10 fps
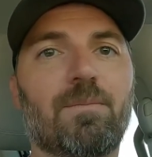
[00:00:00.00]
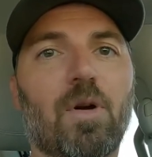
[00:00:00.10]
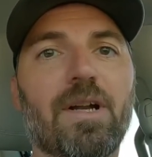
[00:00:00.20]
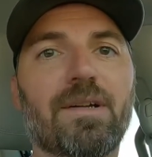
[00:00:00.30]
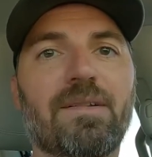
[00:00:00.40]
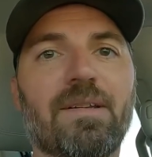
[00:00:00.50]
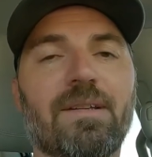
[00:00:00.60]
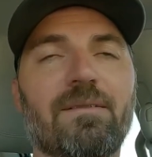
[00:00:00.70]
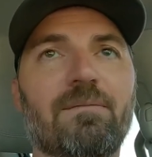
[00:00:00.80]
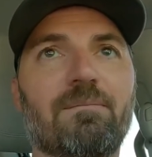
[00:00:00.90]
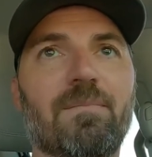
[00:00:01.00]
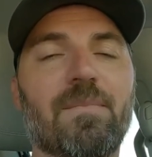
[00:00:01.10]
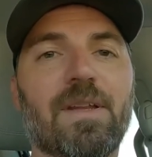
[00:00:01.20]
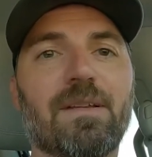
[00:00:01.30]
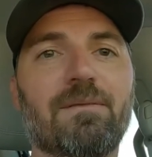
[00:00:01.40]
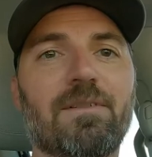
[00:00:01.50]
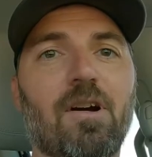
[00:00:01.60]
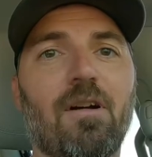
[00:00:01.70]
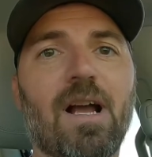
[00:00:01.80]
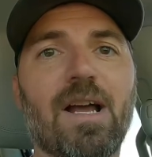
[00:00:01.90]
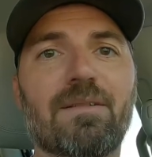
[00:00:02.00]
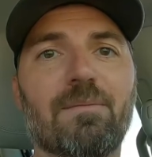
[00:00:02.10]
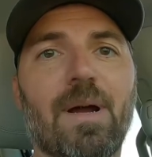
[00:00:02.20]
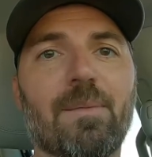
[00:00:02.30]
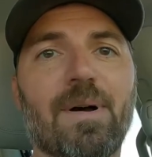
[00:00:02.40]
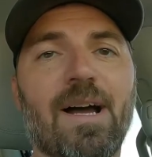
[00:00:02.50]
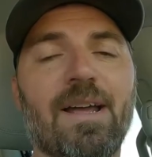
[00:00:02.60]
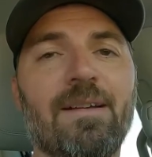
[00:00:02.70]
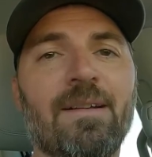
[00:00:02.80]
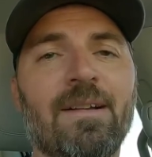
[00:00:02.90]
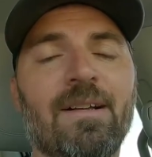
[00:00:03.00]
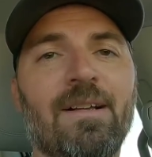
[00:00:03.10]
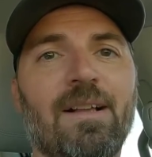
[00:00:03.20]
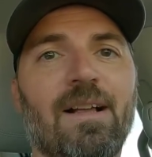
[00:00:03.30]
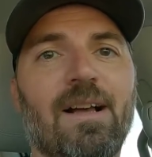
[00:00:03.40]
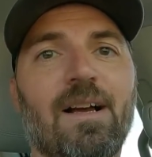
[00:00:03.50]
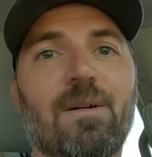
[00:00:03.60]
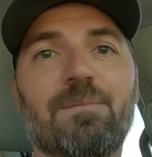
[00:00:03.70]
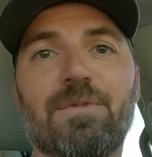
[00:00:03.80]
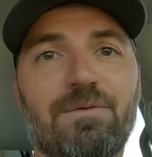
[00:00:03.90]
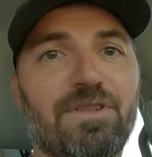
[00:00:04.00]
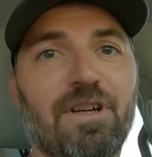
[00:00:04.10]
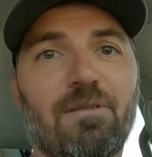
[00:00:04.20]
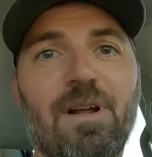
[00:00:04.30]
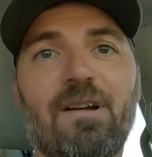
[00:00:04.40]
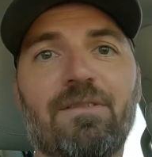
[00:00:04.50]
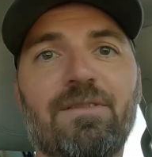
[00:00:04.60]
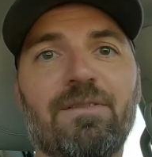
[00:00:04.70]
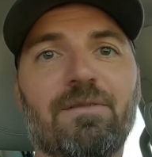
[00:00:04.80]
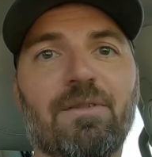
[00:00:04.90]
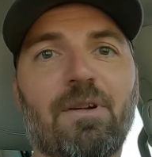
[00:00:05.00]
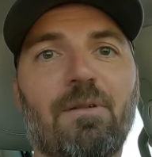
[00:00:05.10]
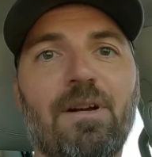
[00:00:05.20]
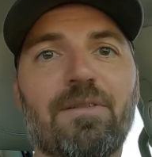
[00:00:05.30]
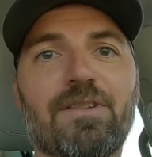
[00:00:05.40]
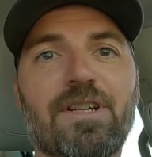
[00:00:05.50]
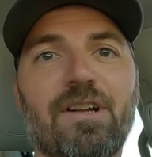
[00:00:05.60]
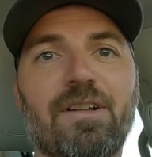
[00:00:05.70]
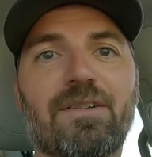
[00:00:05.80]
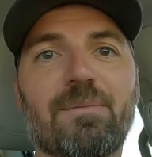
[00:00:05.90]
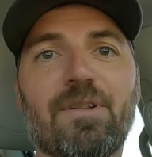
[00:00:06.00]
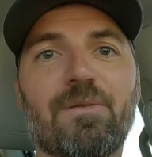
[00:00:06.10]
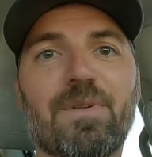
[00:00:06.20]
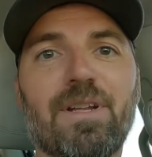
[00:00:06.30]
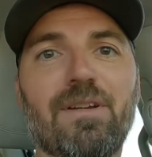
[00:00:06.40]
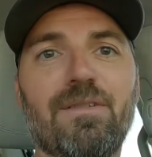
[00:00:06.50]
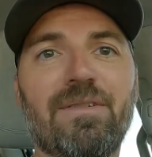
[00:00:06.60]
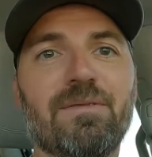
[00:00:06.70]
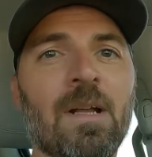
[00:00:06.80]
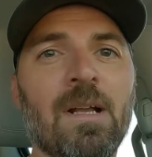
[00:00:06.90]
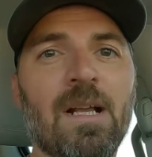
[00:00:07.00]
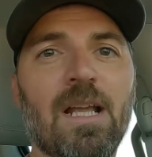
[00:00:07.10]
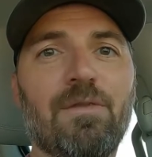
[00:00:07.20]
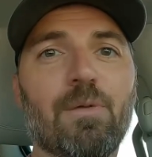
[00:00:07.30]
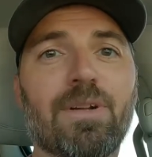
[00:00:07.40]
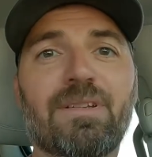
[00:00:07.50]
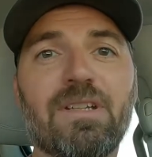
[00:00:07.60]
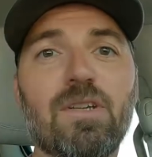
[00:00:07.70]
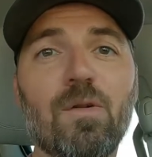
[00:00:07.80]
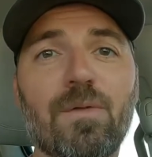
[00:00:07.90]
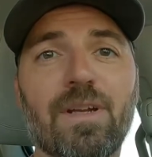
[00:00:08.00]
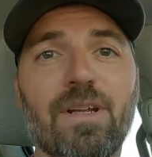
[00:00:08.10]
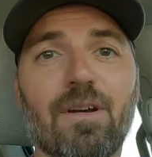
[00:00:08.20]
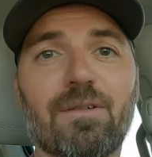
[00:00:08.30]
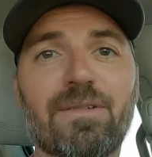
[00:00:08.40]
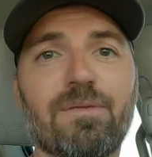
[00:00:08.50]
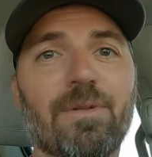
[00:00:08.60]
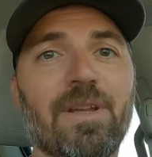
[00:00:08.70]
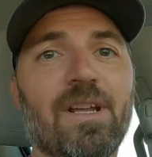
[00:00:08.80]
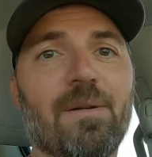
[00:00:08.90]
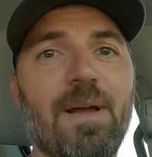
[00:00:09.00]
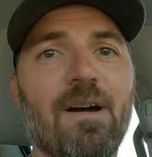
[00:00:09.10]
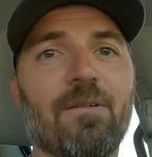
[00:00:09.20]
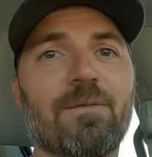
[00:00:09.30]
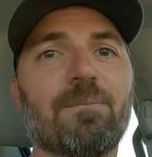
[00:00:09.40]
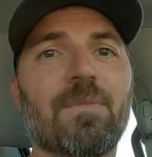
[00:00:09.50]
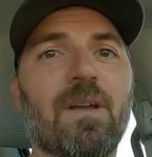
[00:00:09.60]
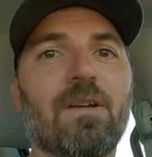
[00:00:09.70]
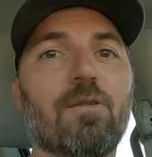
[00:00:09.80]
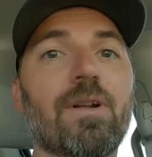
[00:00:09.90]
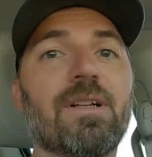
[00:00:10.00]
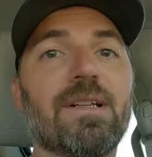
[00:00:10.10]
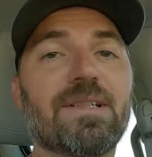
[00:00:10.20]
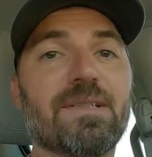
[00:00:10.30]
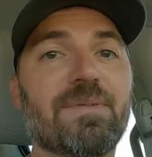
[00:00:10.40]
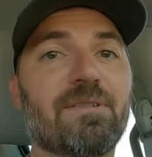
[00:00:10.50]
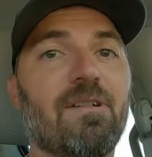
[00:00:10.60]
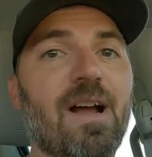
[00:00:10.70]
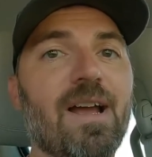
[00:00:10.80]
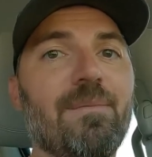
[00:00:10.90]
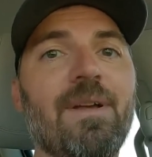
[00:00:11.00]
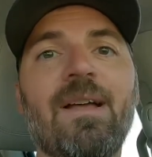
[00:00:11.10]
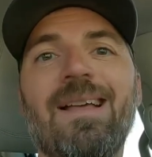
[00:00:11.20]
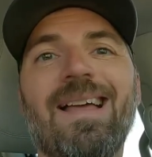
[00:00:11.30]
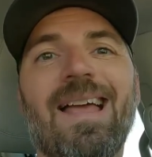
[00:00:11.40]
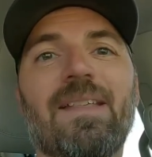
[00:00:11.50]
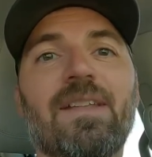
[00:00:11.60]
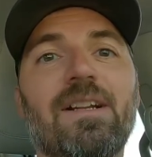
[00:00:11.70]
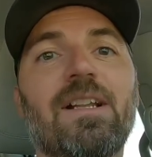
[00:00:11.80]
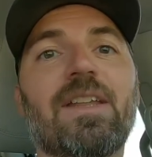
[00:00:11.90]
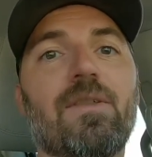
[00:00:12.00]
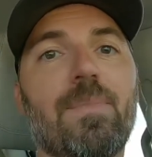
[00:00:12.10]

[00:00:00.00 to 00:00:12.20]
products that car guys might buy, stick around, look around the channel at some other videos. If you want to see new videos when they come out, go ahead and click subscribe and then click